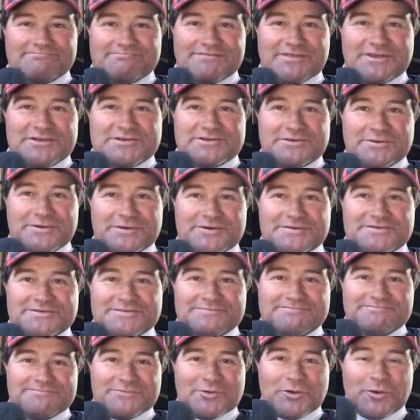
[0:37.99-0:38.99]
there she
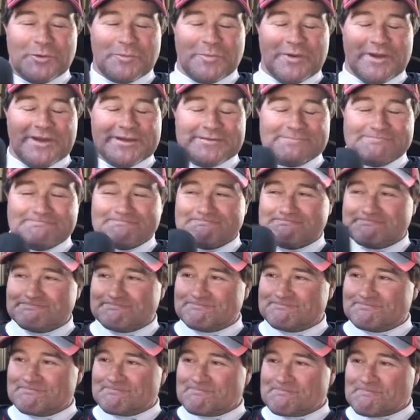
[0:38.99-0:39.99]
was. Got beat.
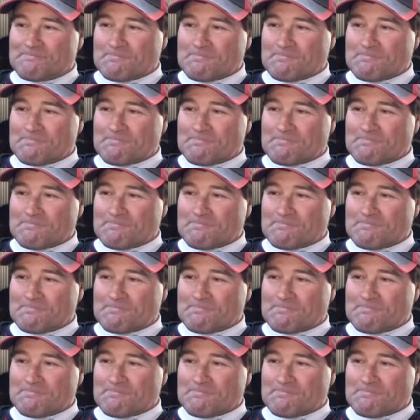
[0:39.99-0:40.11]
Well, she's